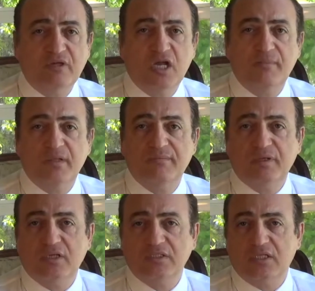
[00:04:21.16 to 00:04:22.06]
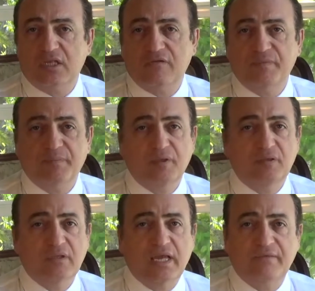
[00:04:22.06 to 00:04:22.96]
common because a lot of
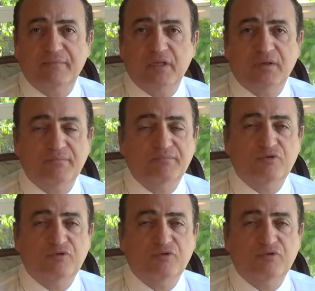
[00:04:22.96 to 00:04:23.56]
people have become